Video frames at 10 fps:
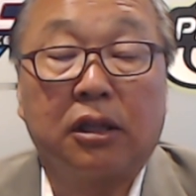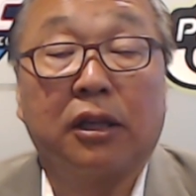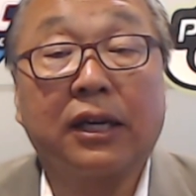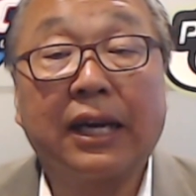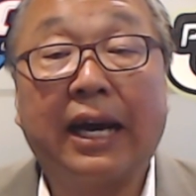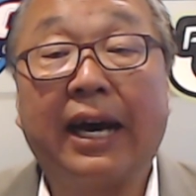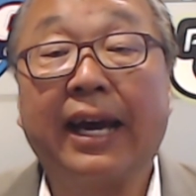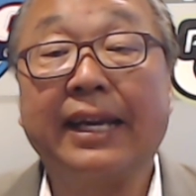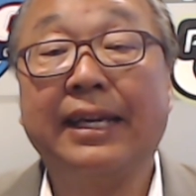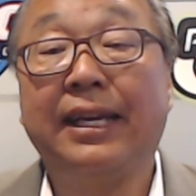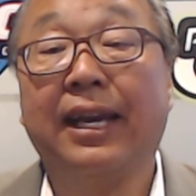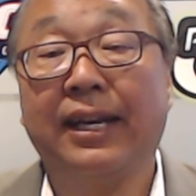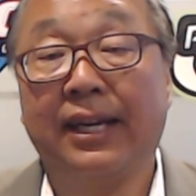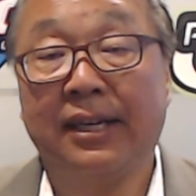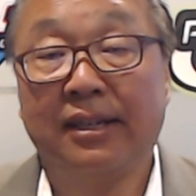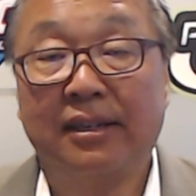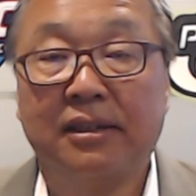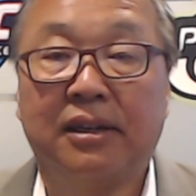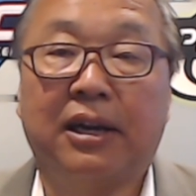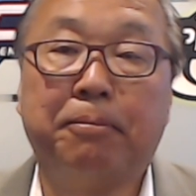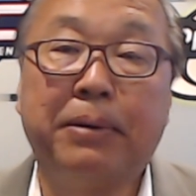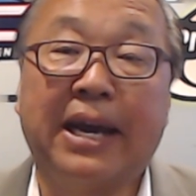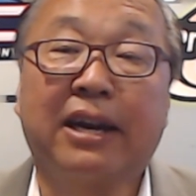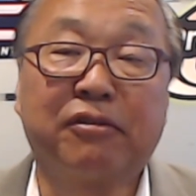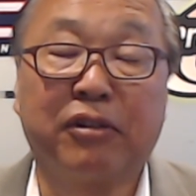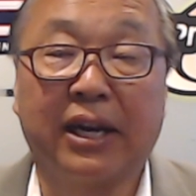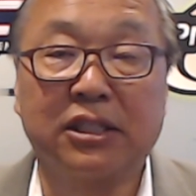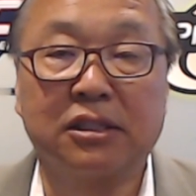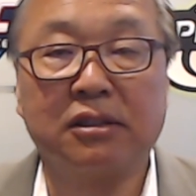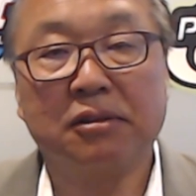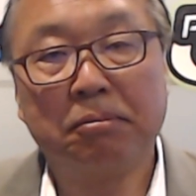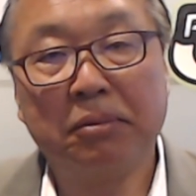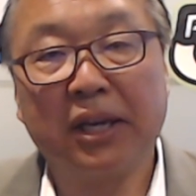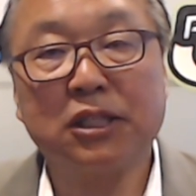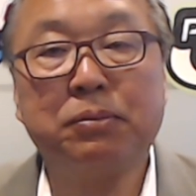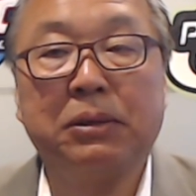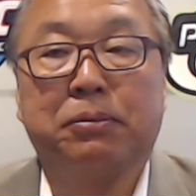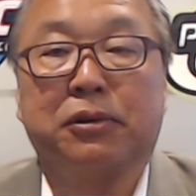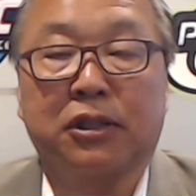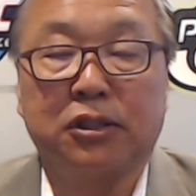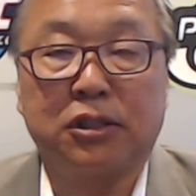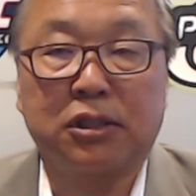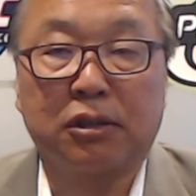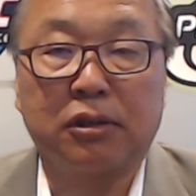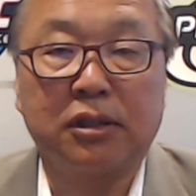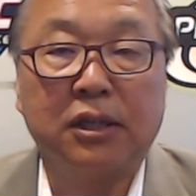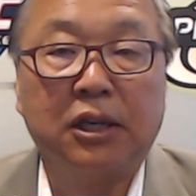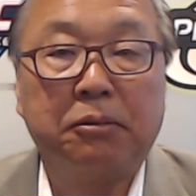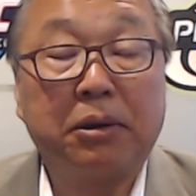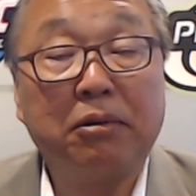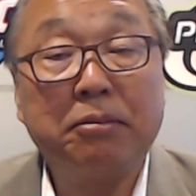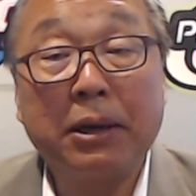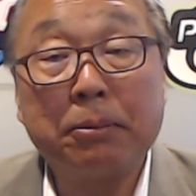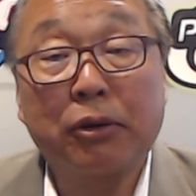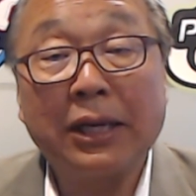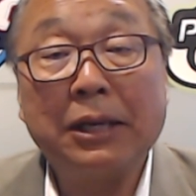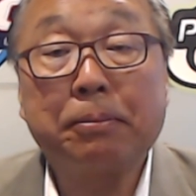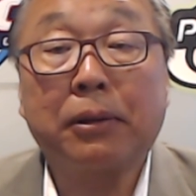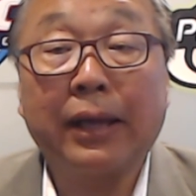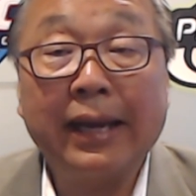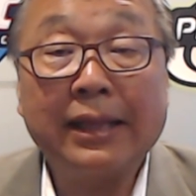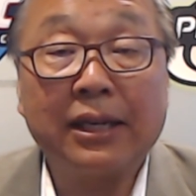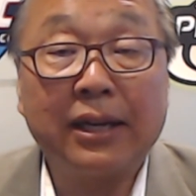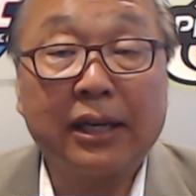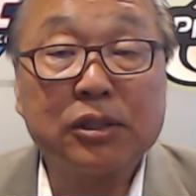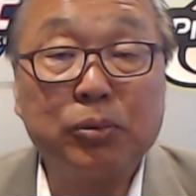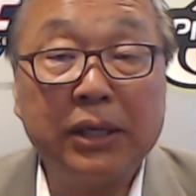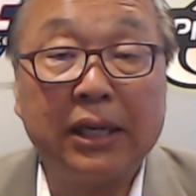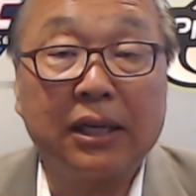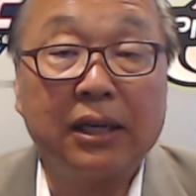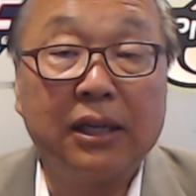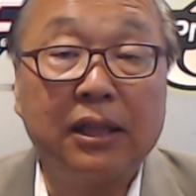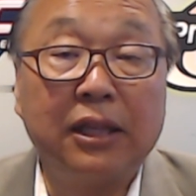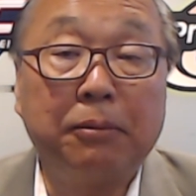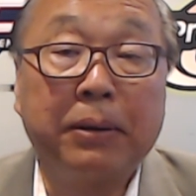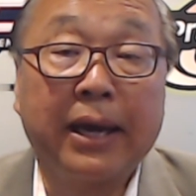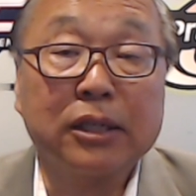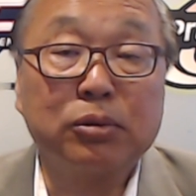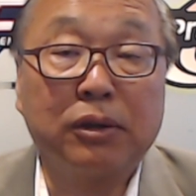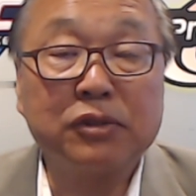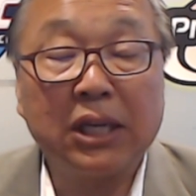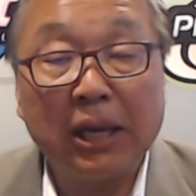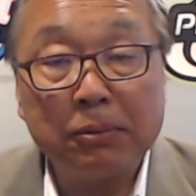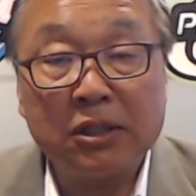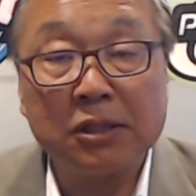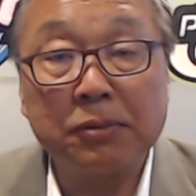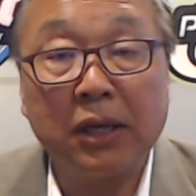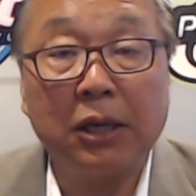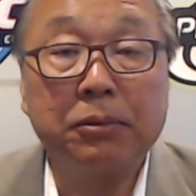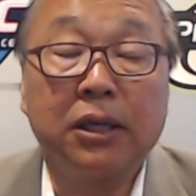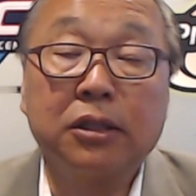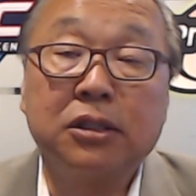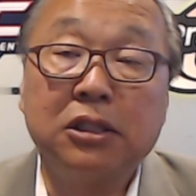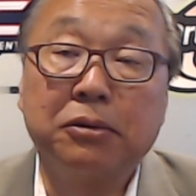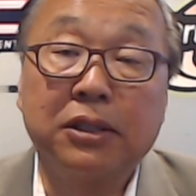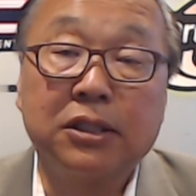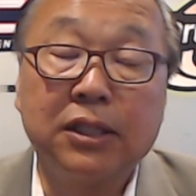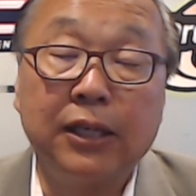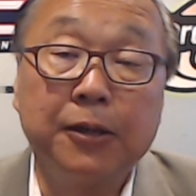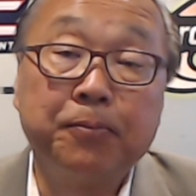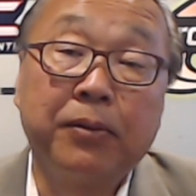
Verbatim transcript: Look, I get it. A back fracture makes people concerned. But remember, he played the next week in the Pac-12 championship game against USC.